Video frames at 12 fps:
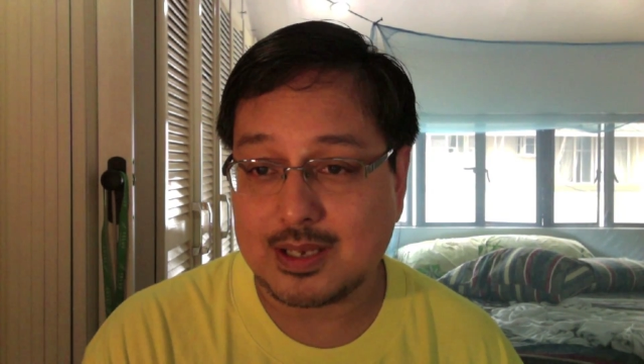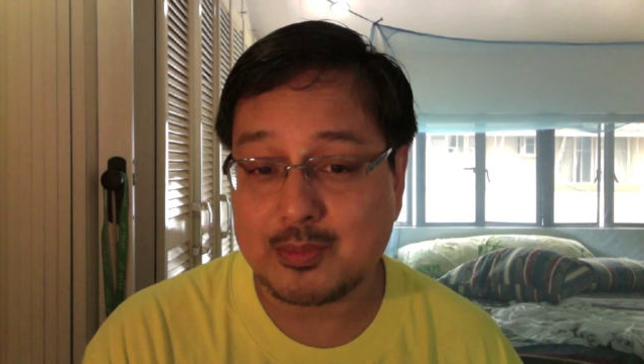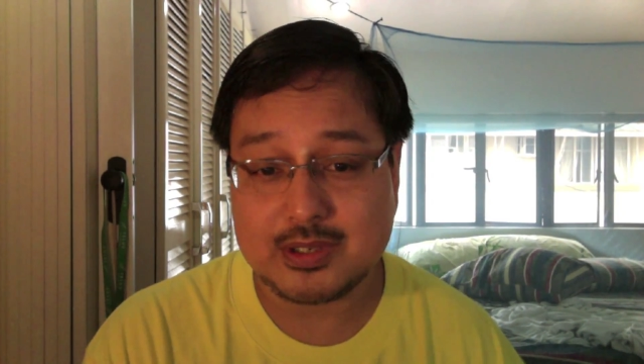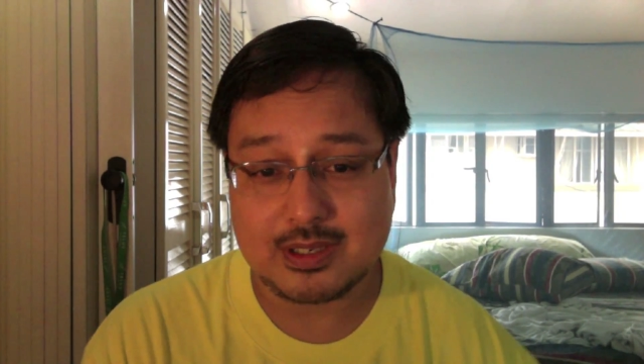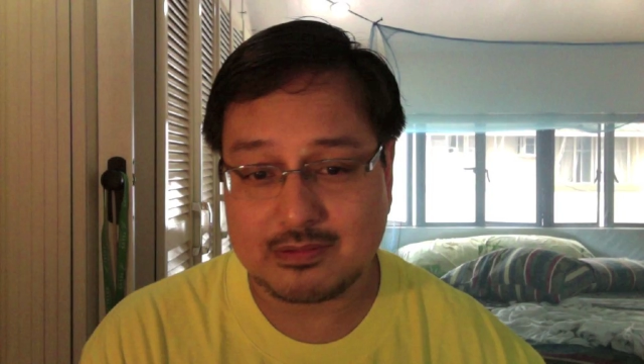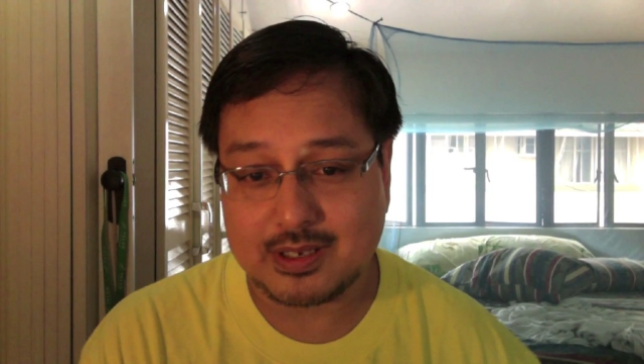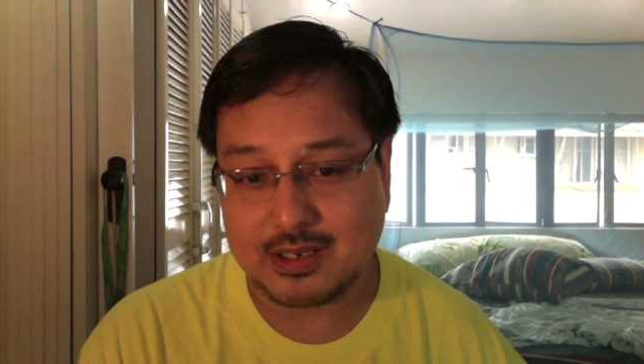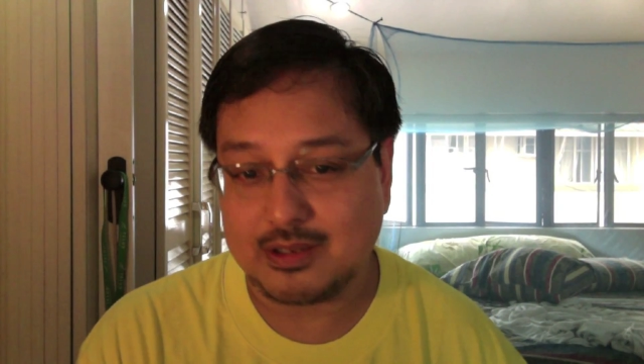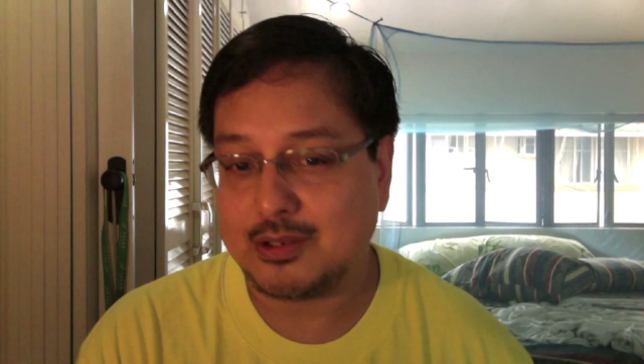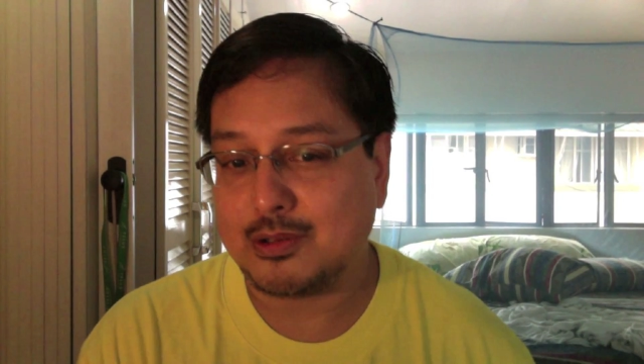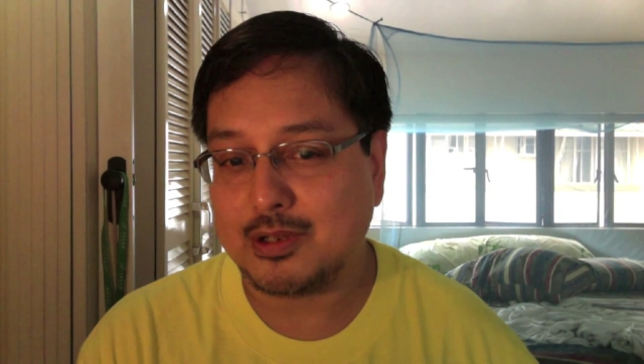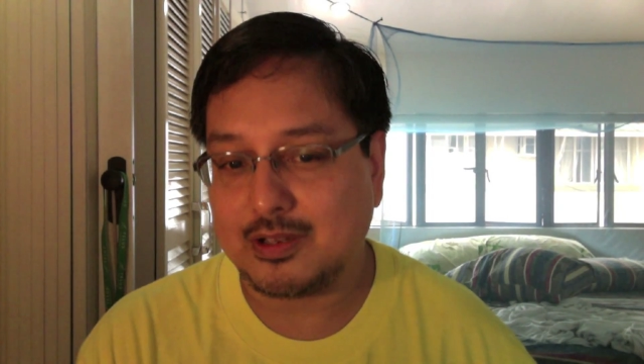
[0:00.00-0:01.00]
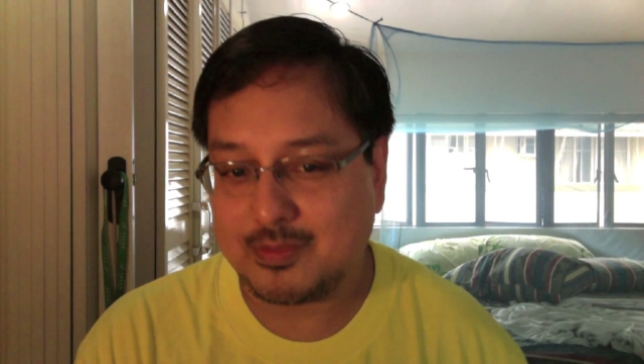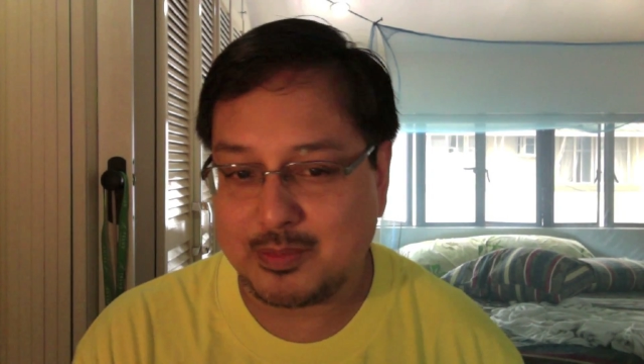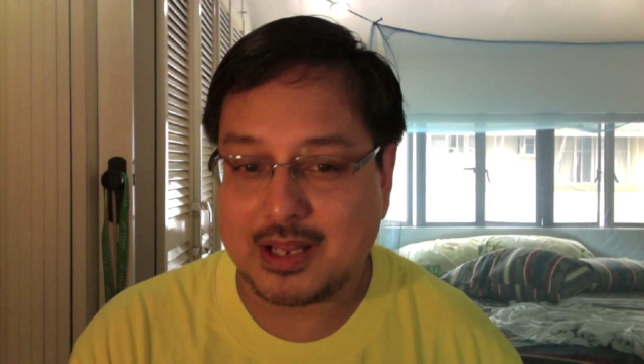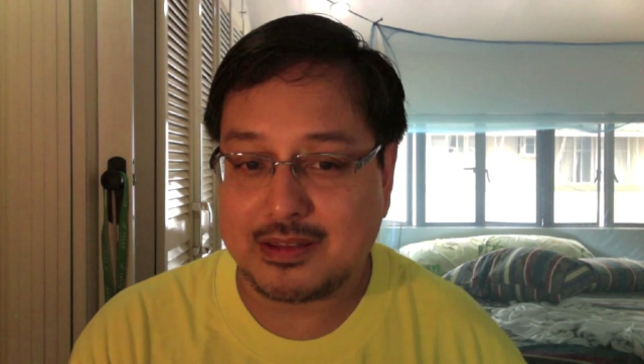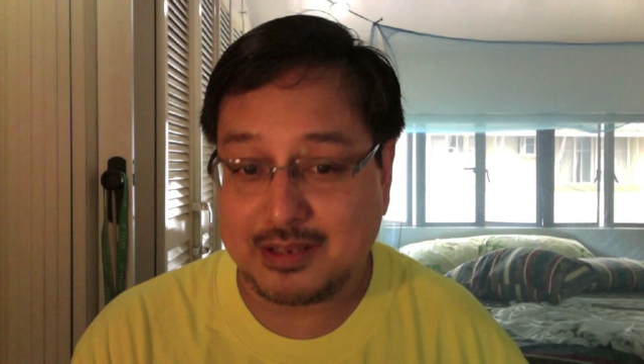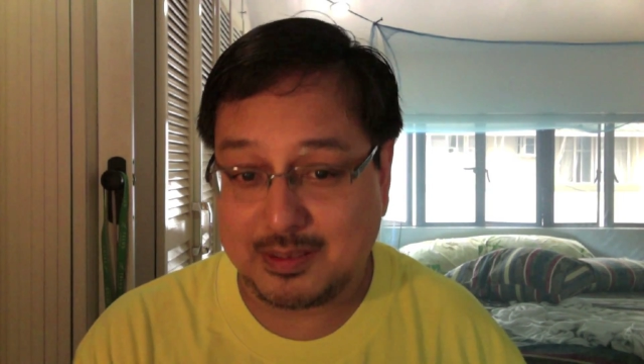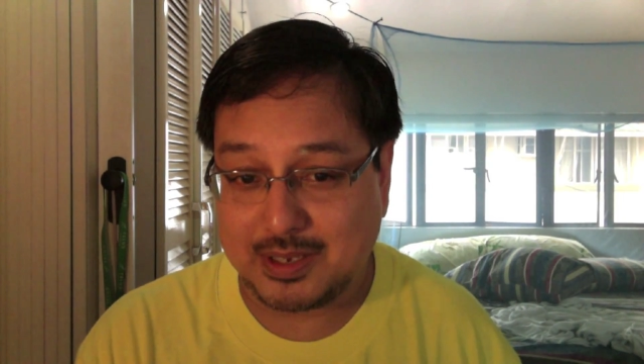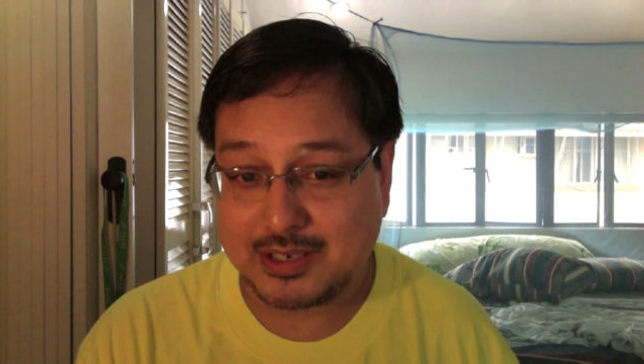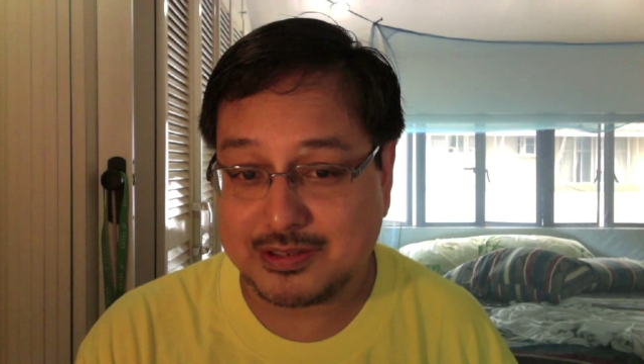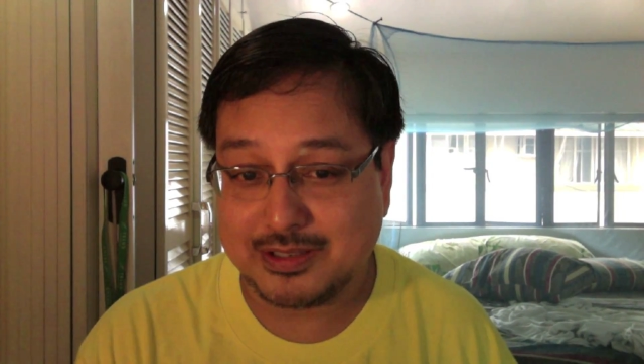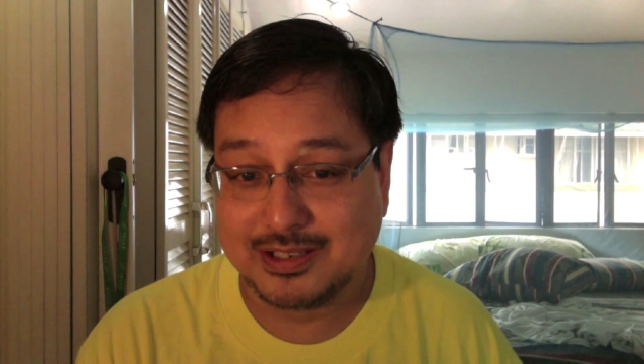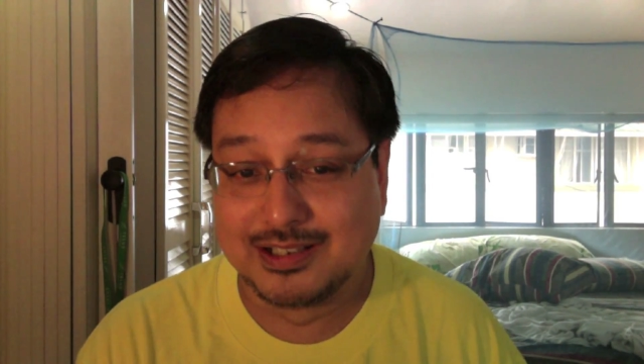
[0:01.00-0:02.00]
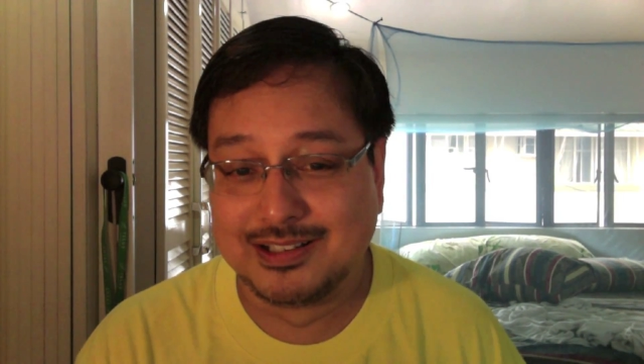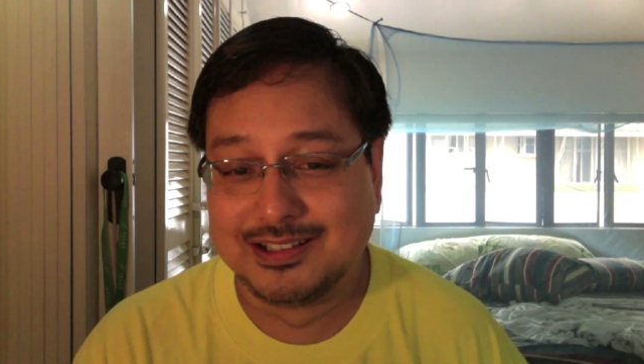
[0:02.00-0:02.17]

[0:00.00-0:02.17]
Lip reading: I'm still running on the oil from that time, actually.